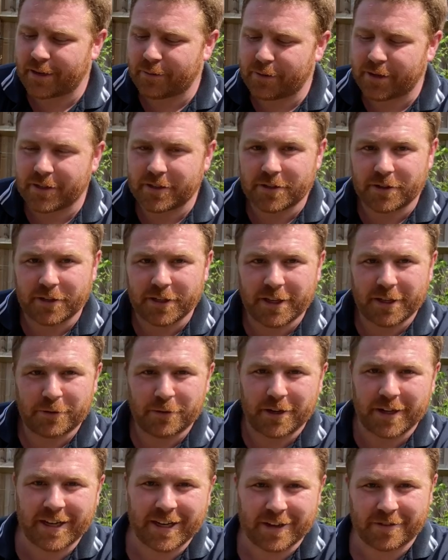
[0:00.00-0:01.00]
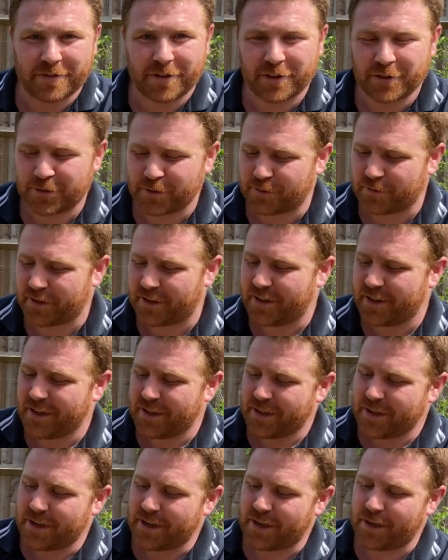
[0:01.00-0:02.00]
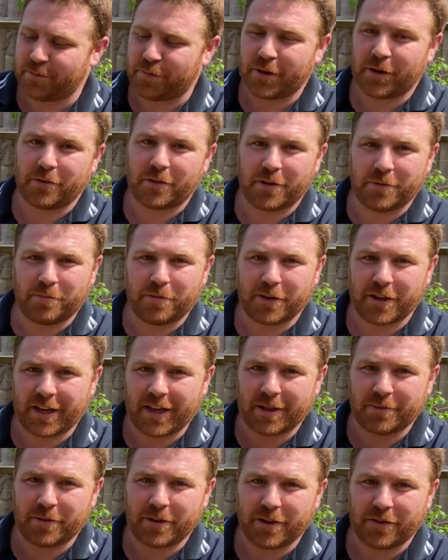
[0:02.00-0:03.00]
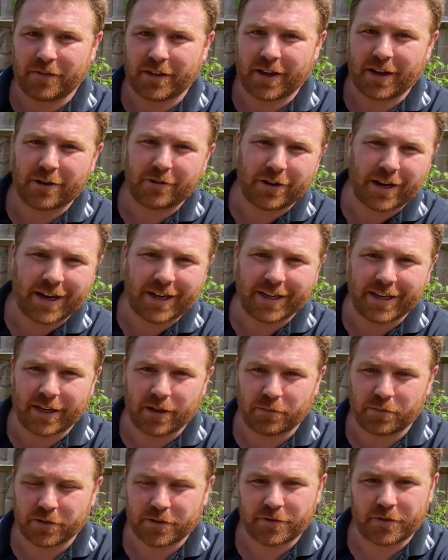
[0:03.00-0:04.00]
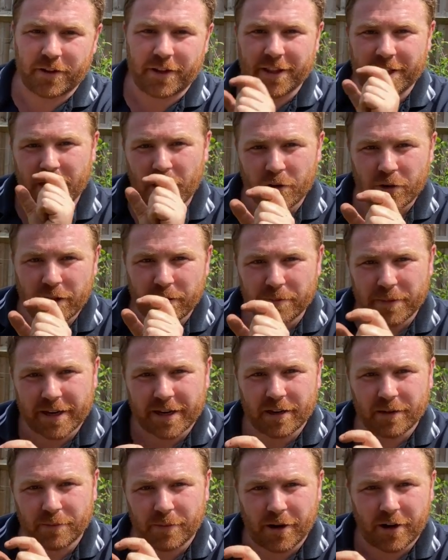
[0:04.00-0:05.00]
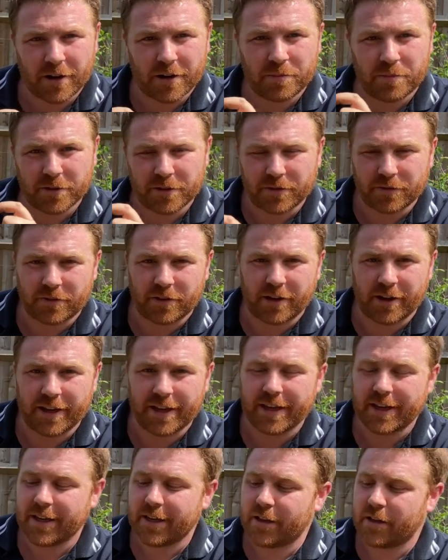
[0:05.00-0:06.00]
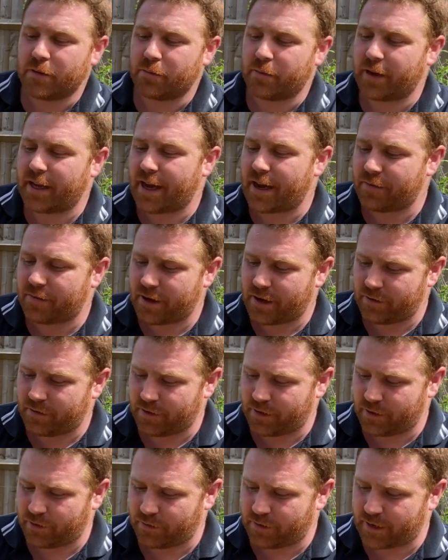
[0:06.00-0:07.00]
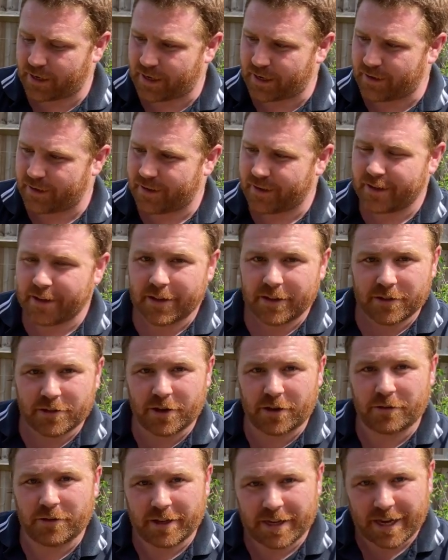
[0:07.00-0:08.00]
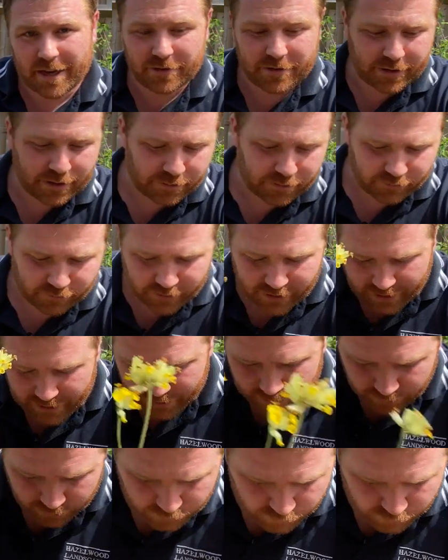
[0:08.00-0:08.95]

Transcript: a little bit, so I didn't quite get a photo of it, but I'll put a clip in of that cracking little butterfly, the only metal marked butterfly we have here in the UK. So cowslip, really